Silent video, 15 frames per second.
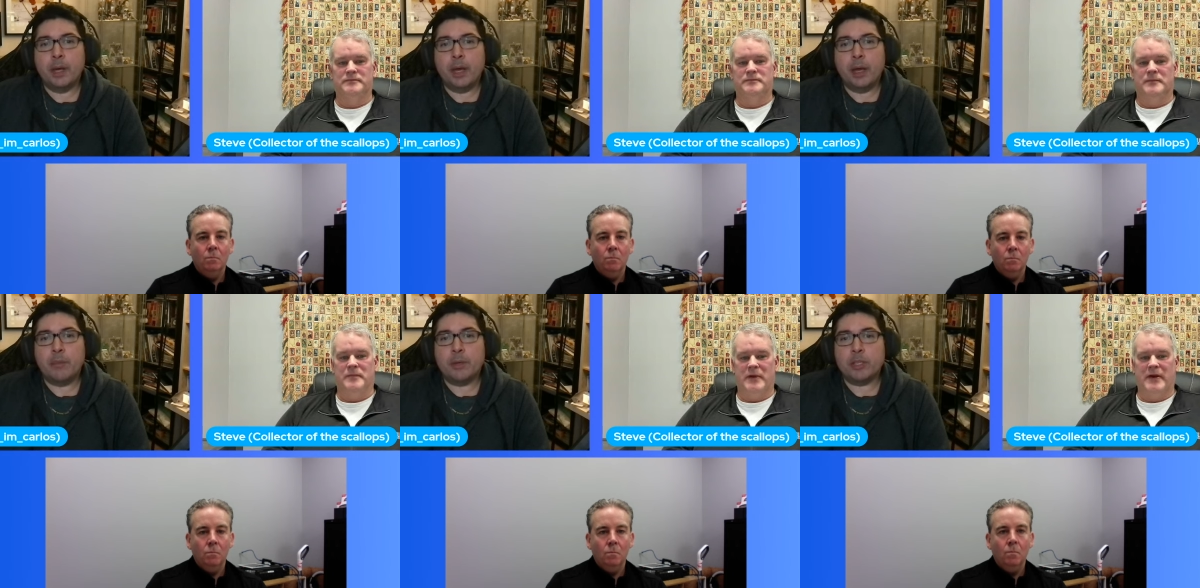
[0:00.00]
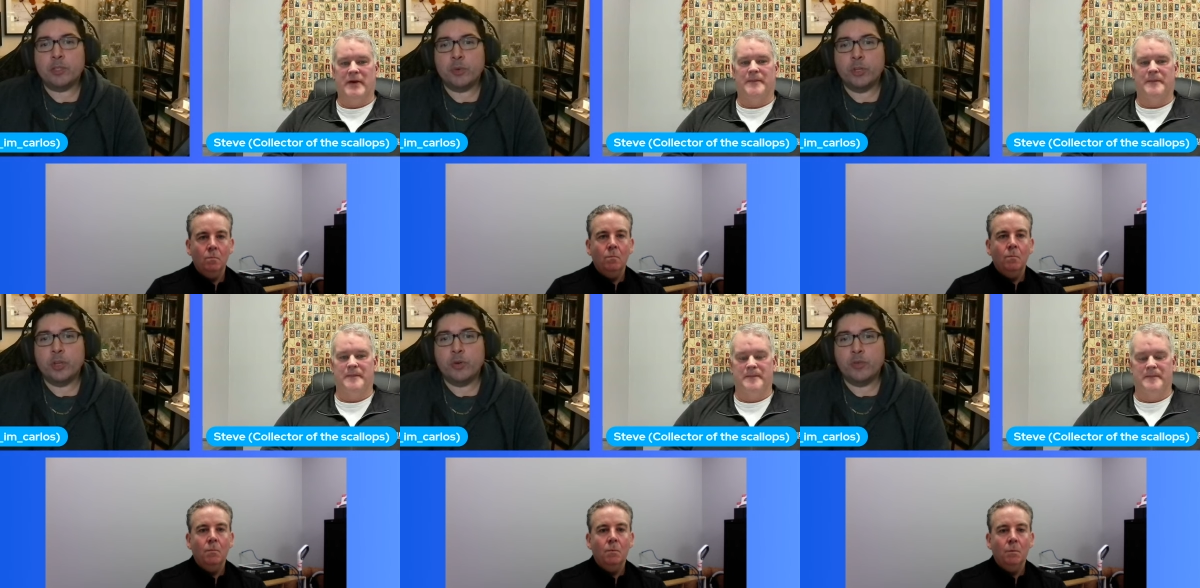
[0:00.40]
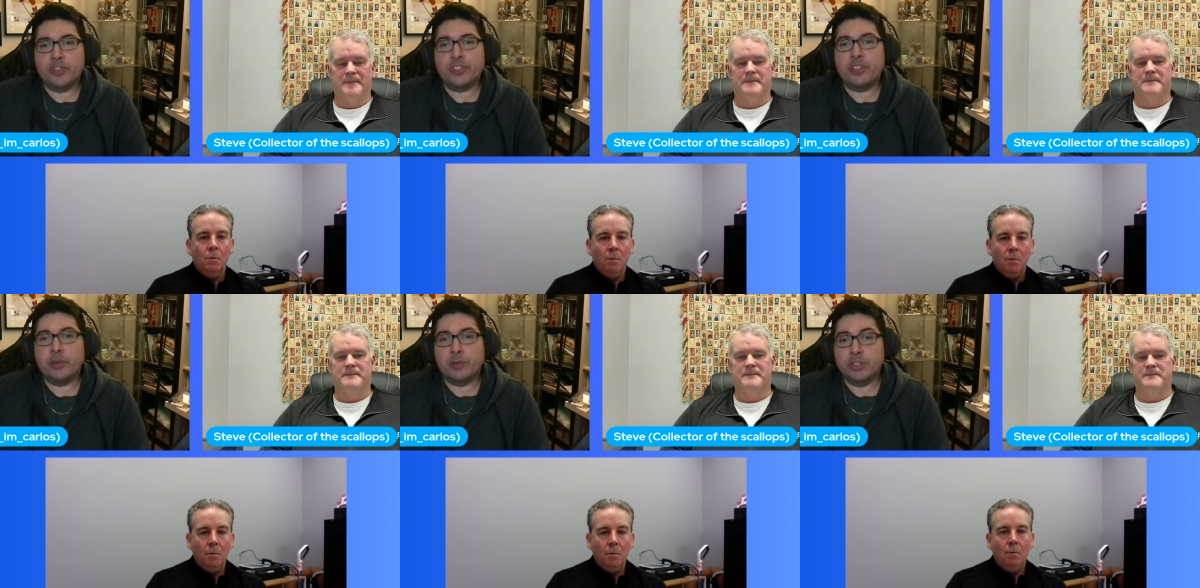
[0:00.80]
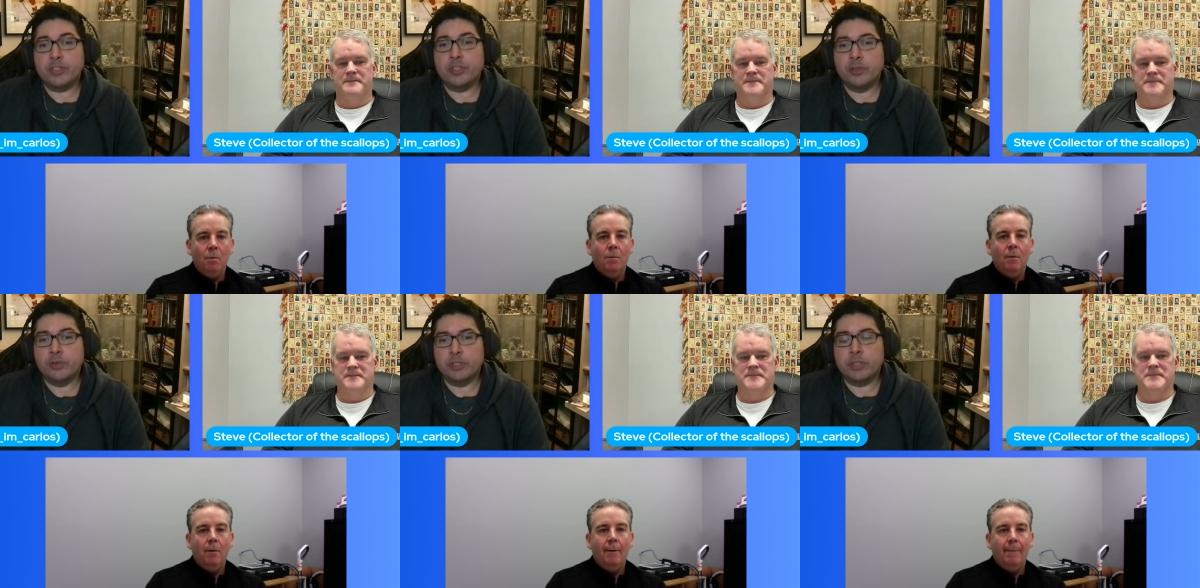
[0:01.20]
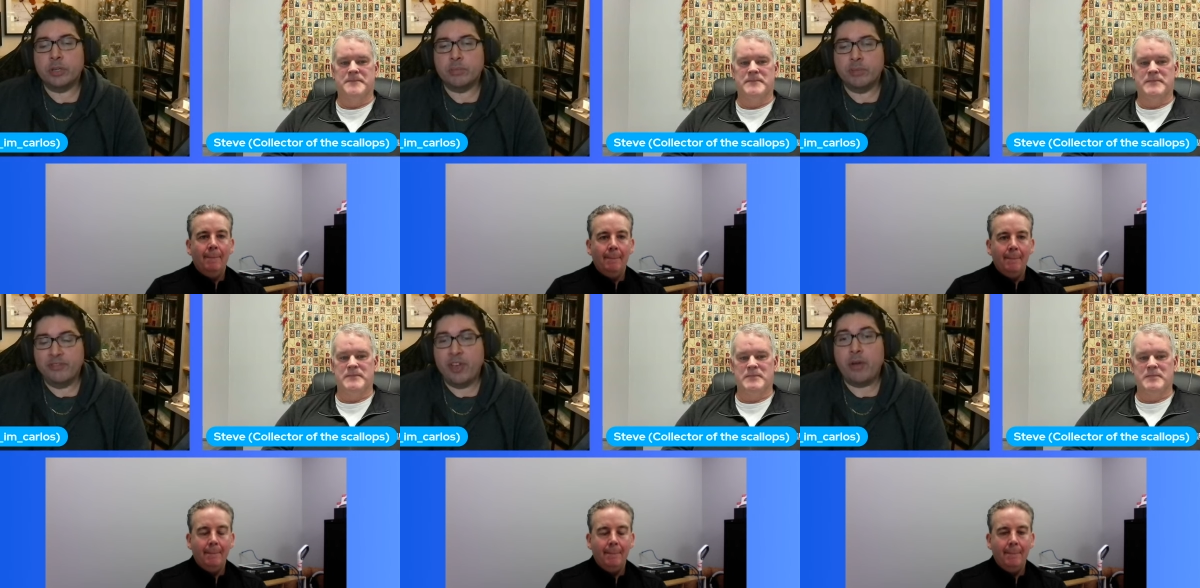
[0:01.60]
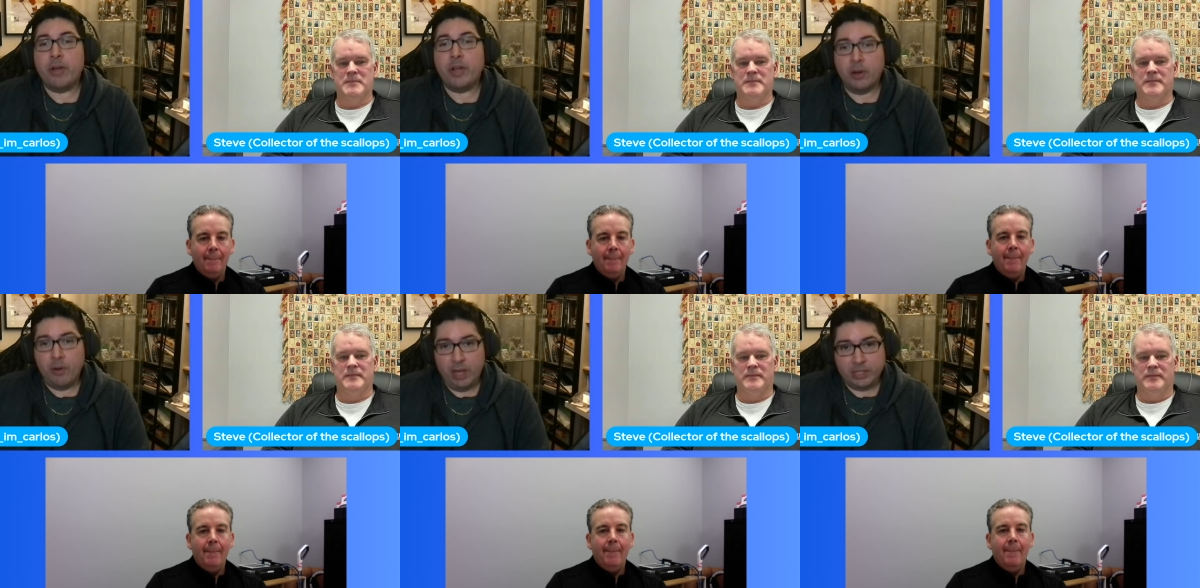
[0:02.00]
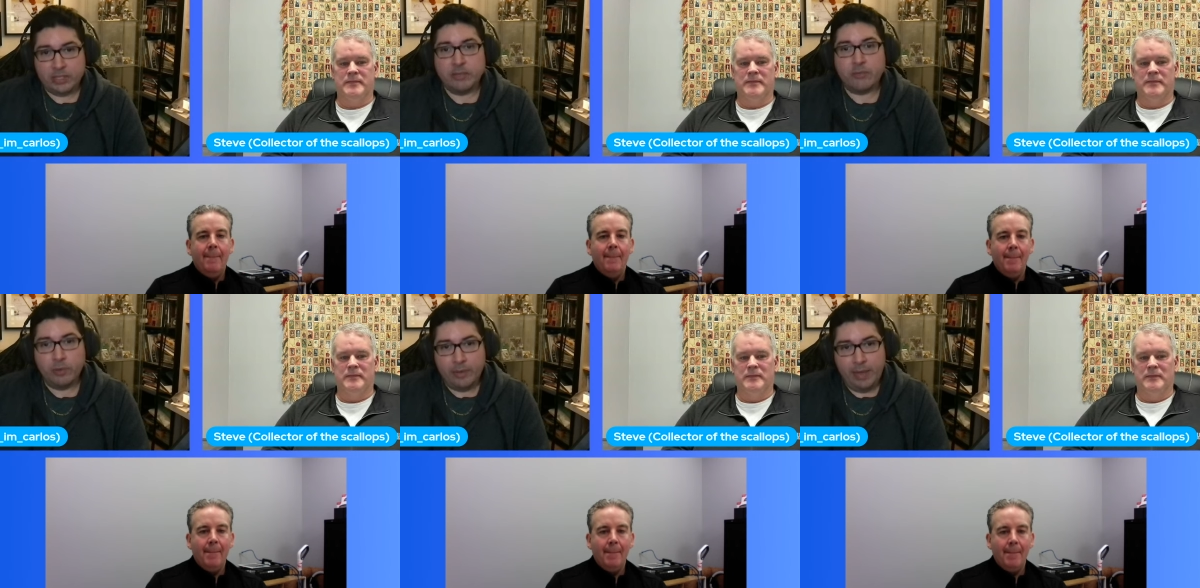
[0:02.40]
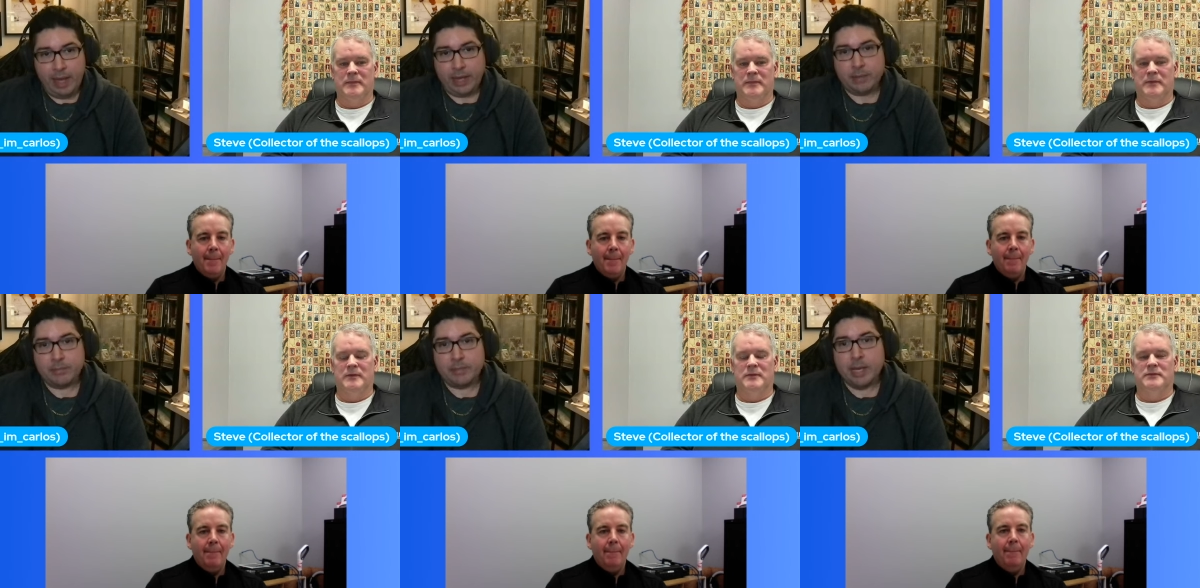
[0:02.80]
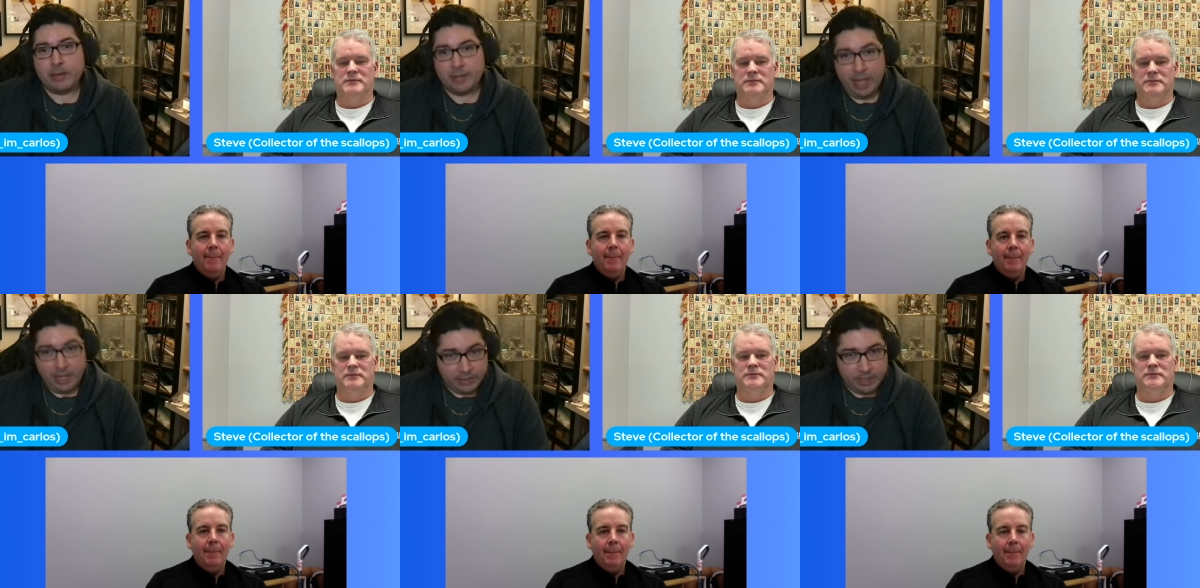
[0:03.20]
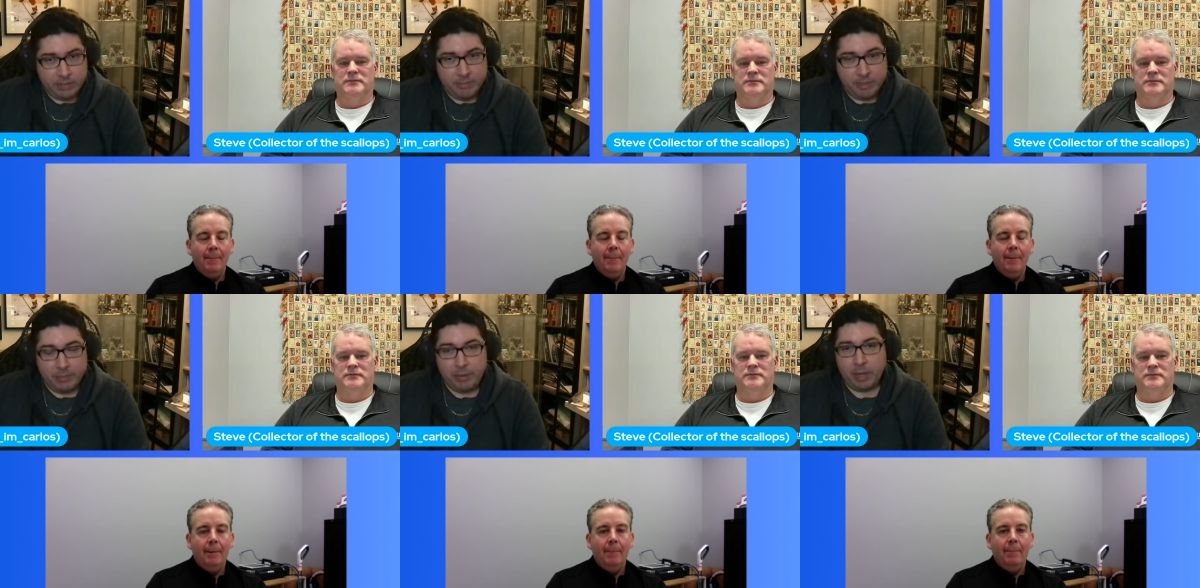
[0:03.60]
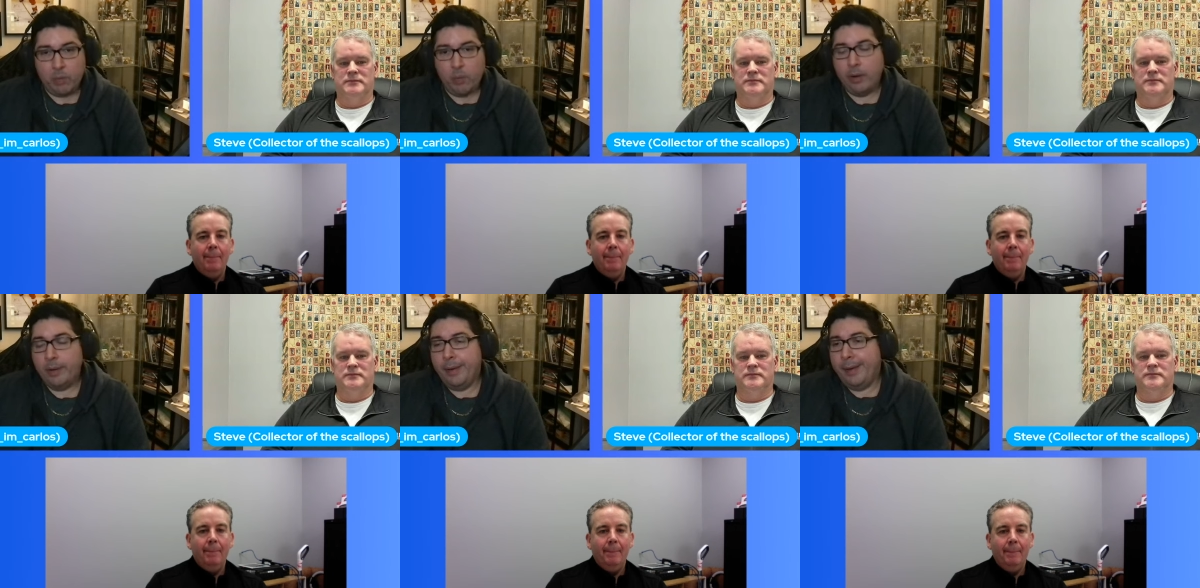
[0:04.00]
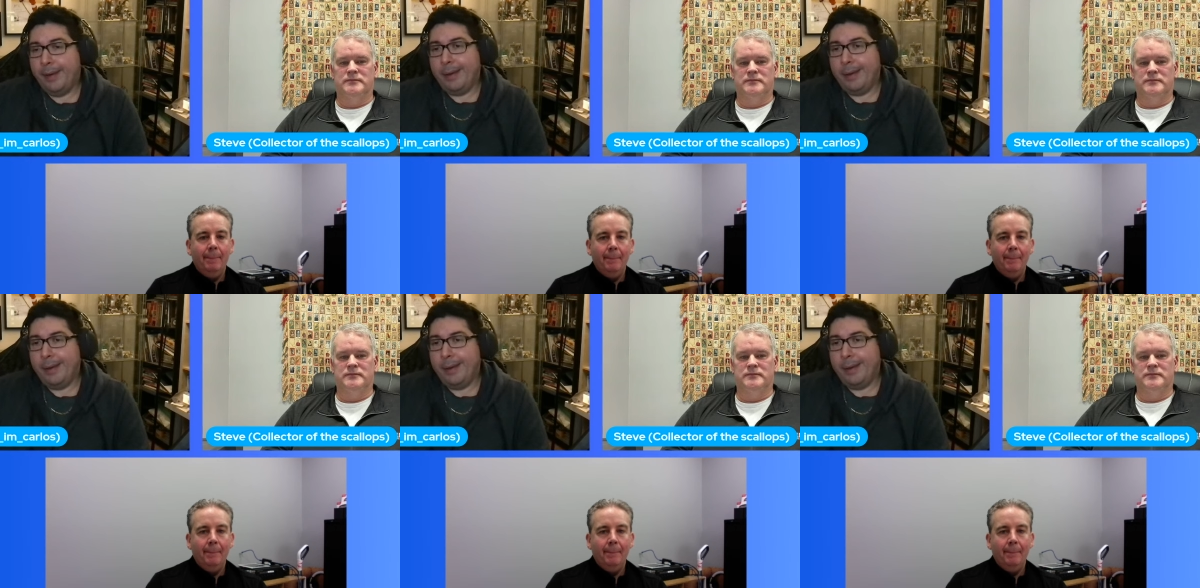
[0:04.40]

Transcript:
Speaker 1: uh, because we know the series two is going to be very aggressive when that comes out. That's going to be a big one.